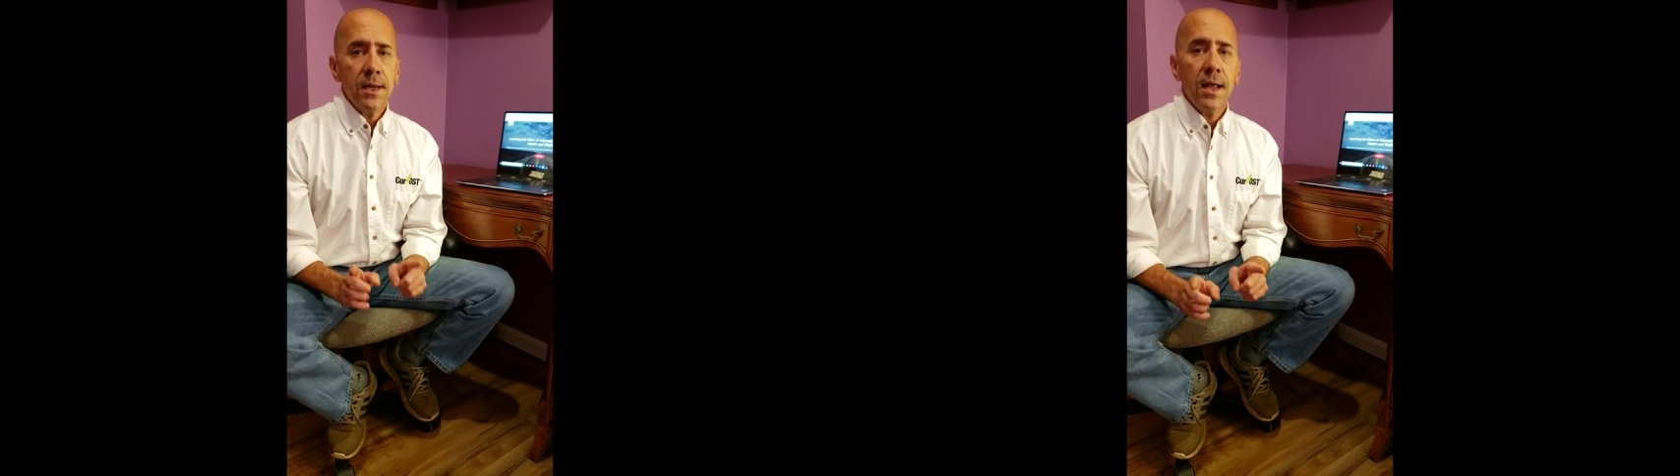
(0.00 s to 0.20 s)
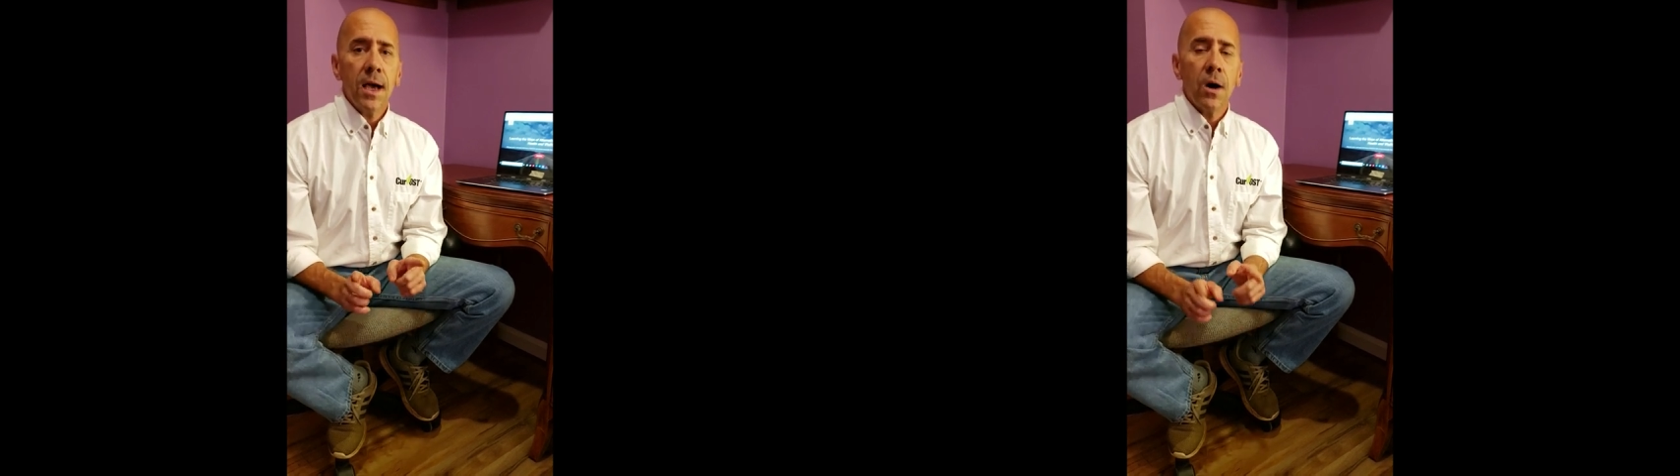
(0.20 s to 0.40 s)

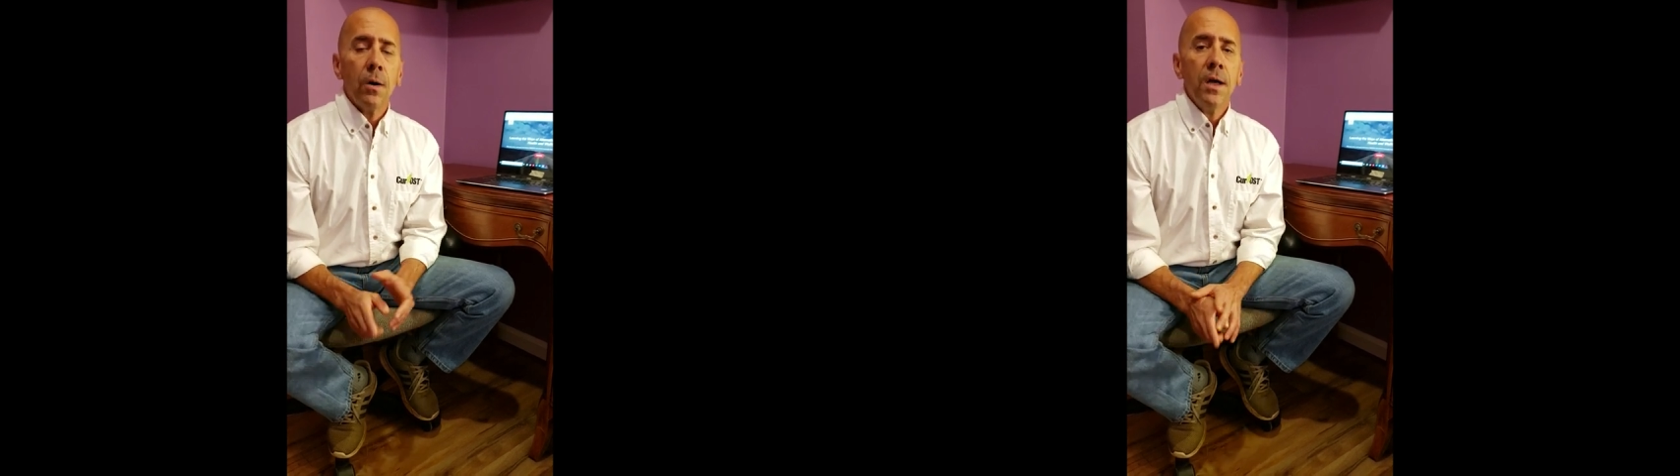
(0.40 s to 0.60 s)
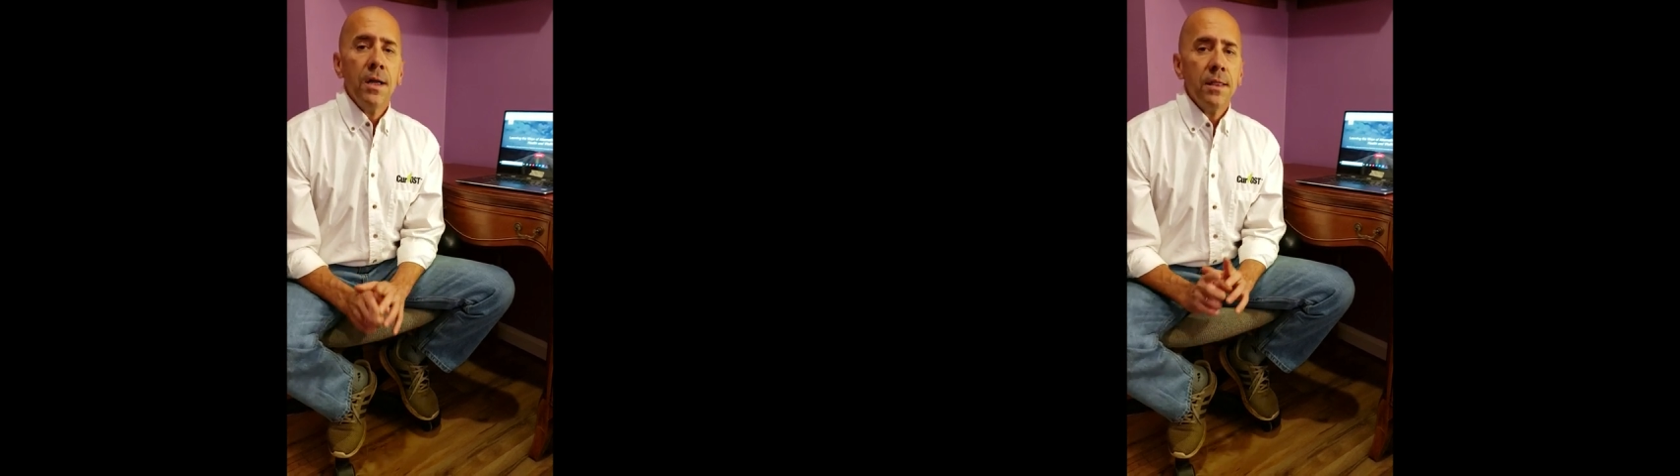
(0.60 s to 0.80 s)

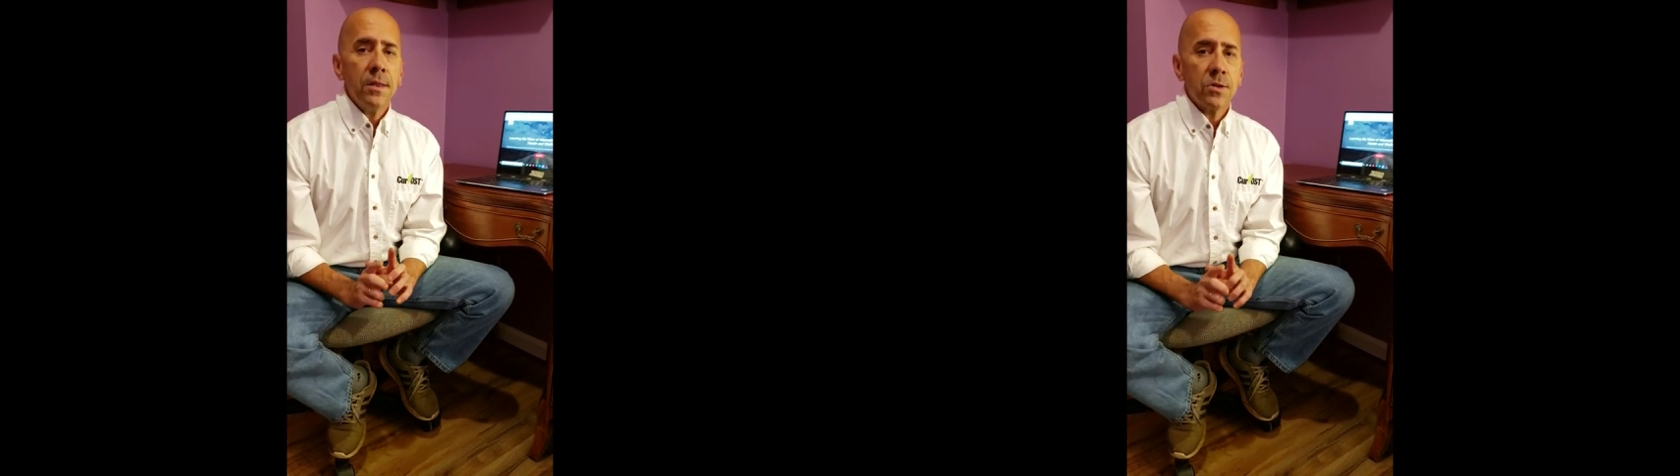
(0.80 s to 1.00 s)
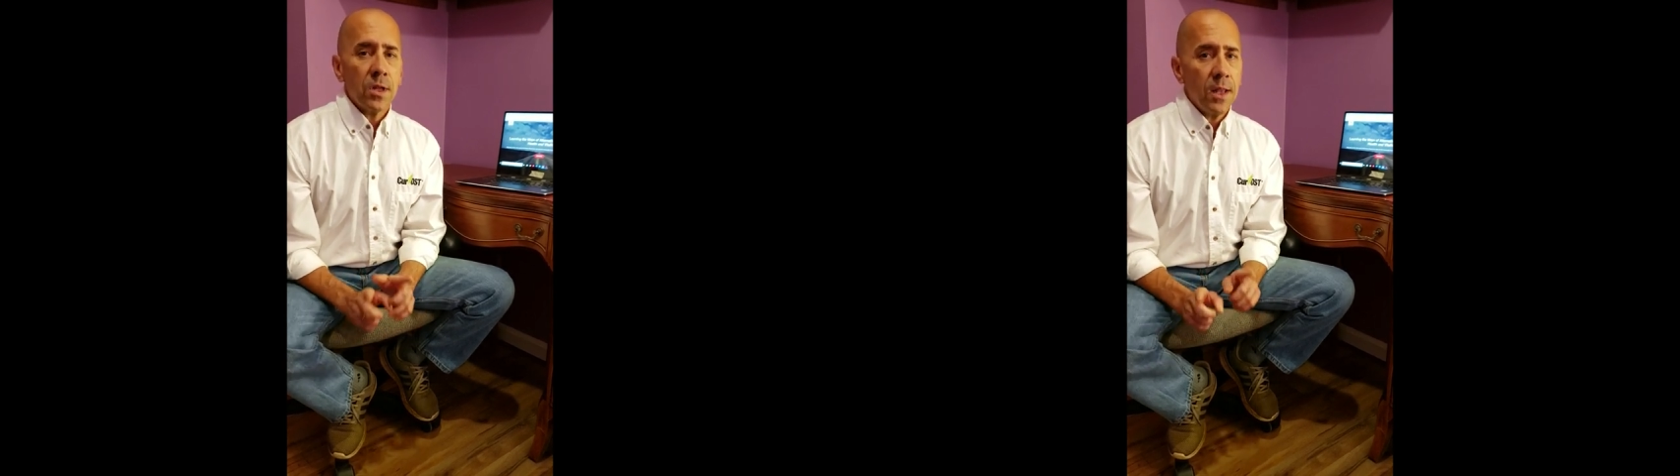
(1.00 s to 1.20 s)
Now,
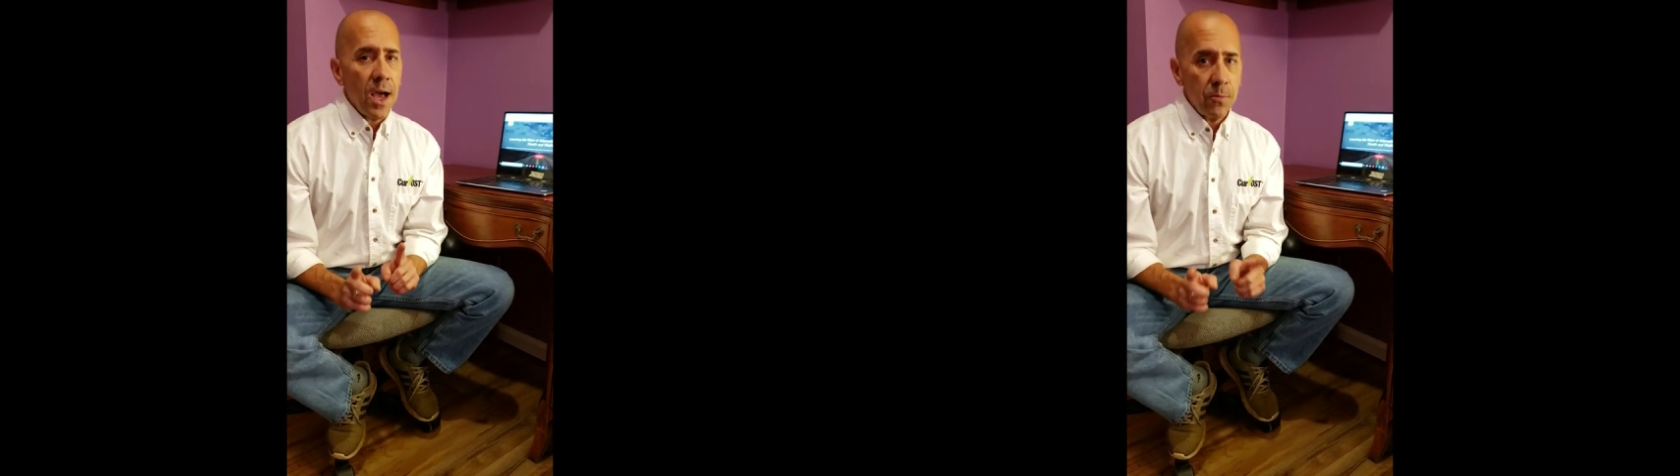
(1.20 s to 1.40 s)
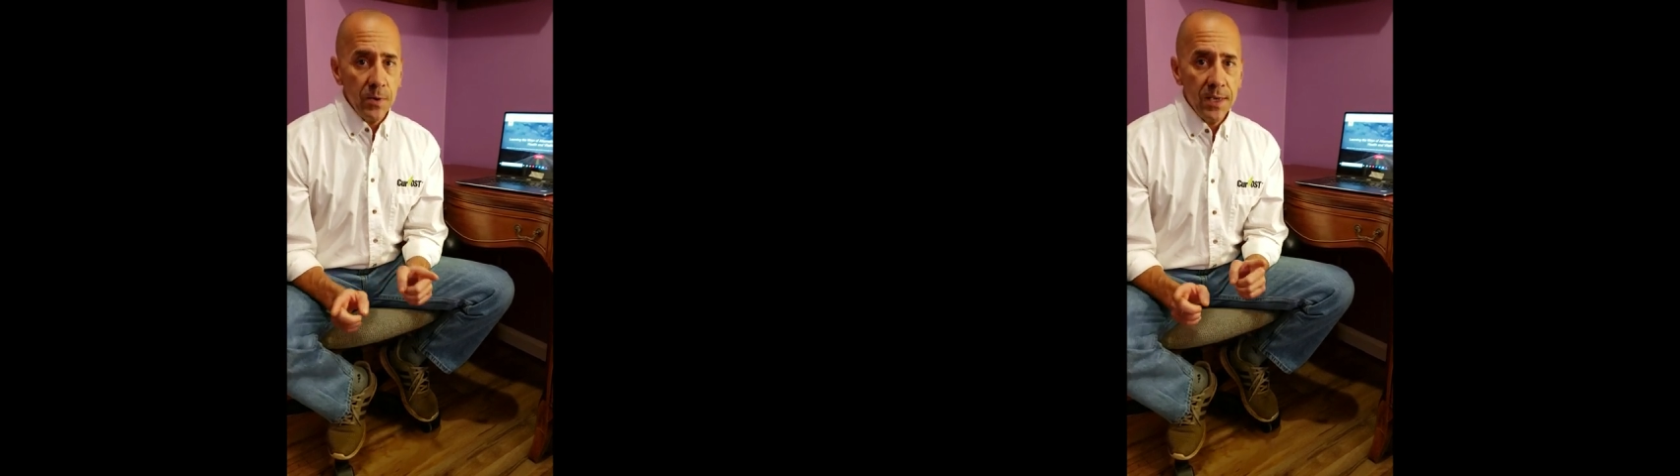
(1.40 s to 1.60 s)
there's a
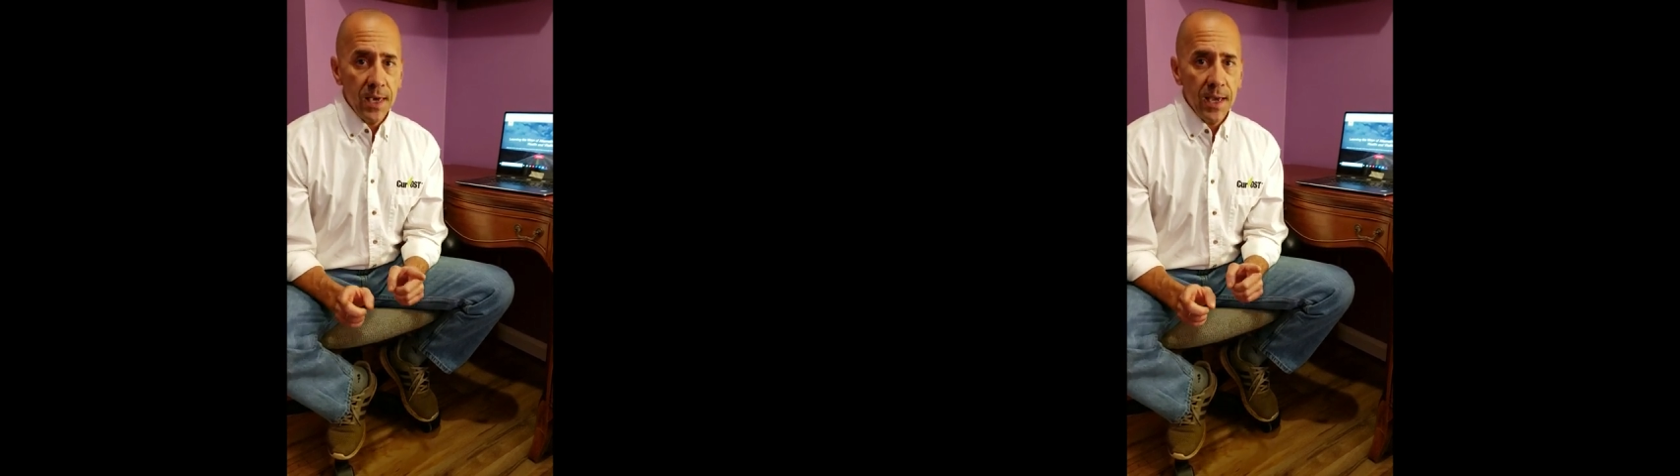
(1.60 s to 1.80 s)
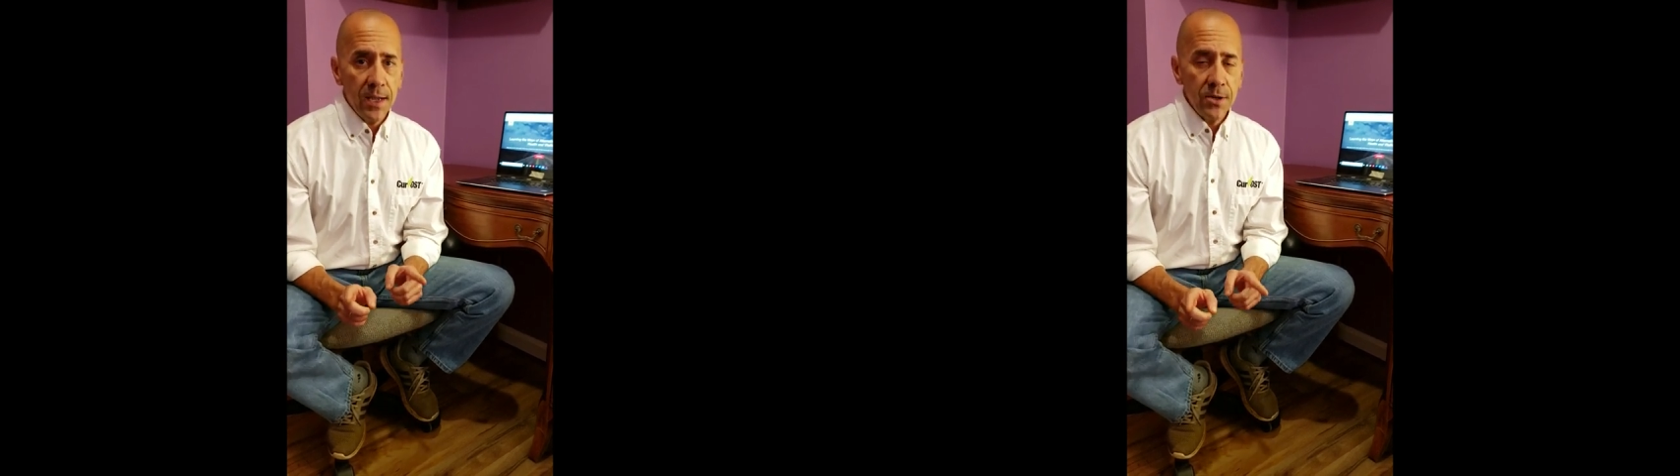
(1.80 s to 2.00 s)
lot we
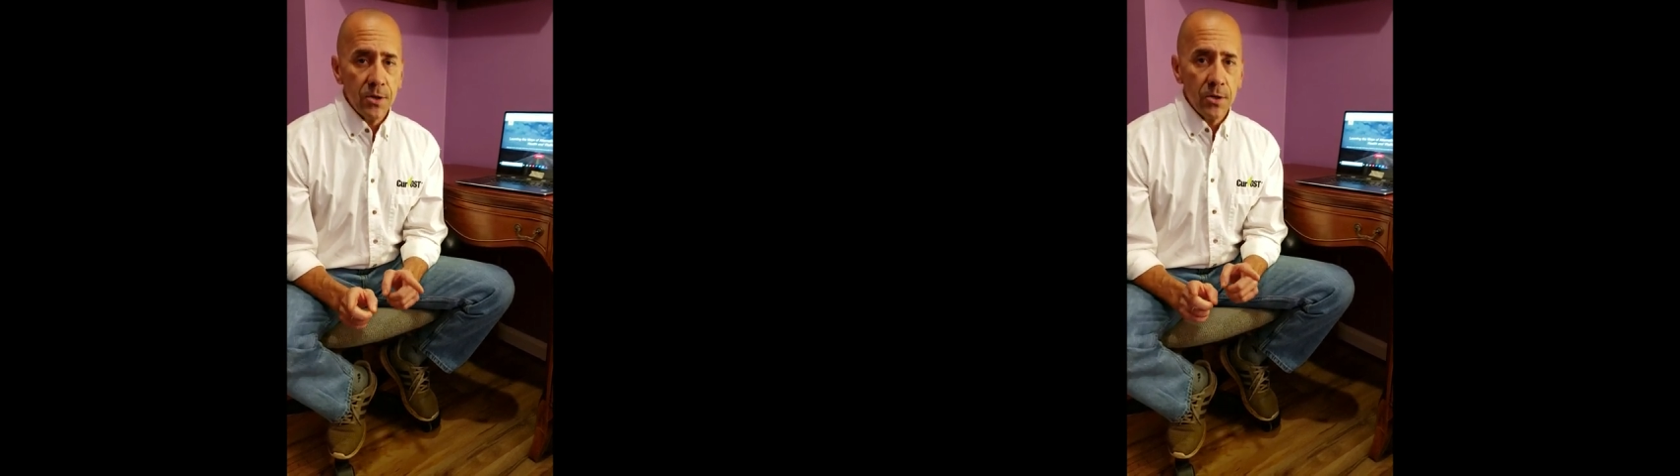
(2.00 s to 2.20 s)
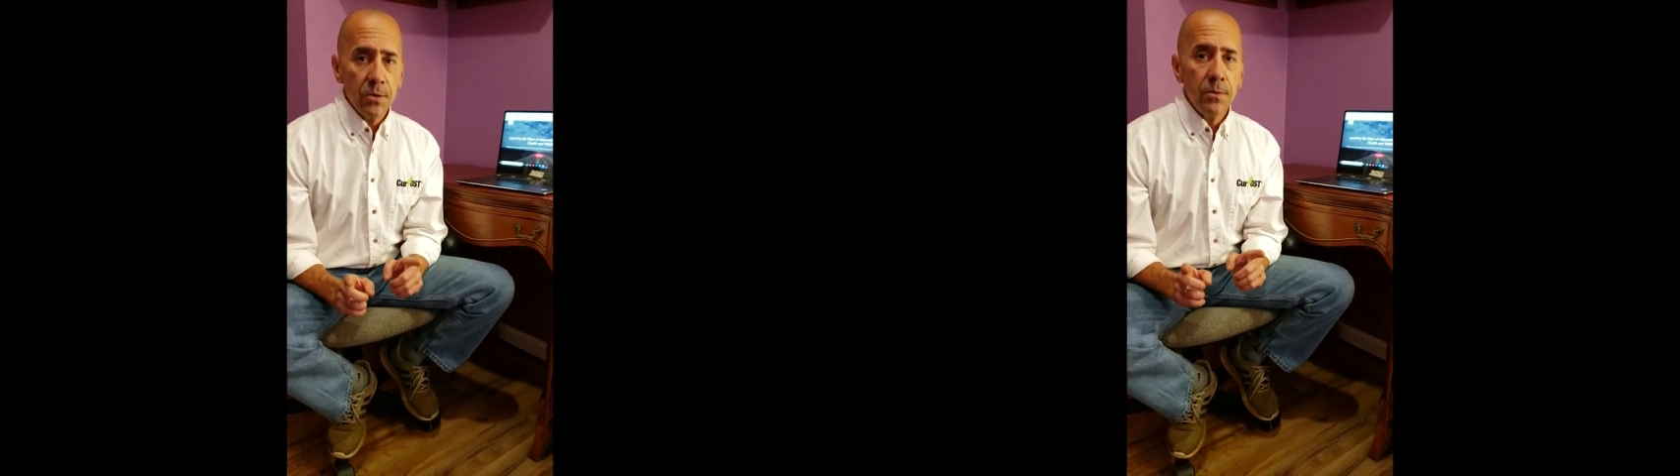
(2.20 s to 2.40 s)
can
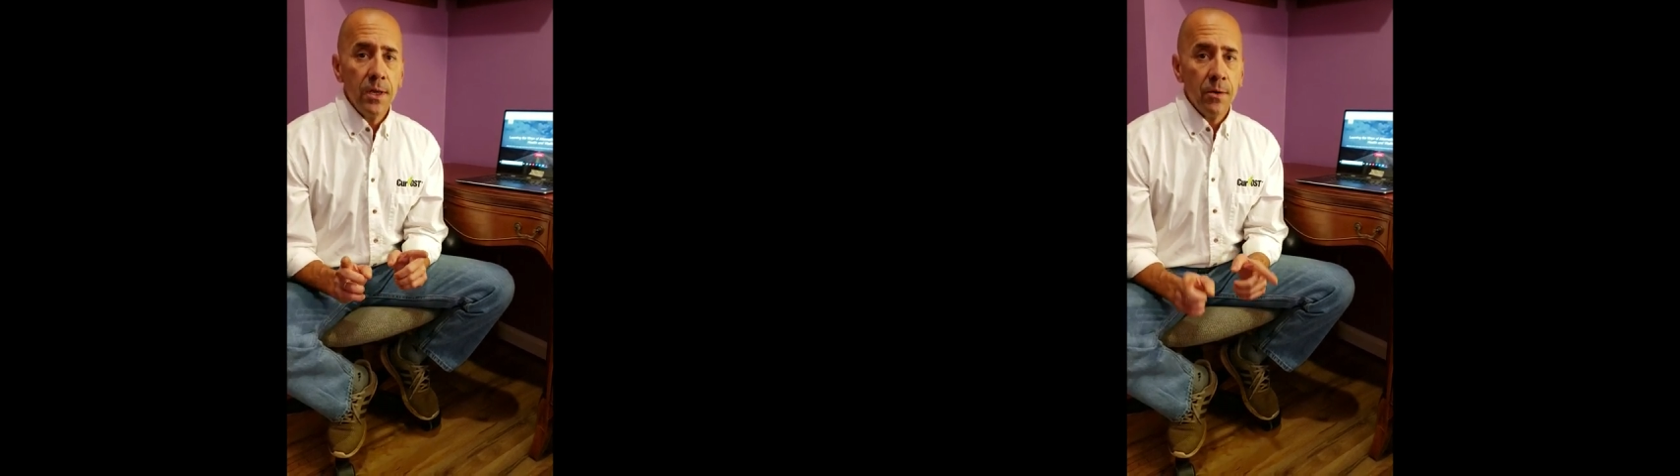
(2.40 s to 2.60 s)
do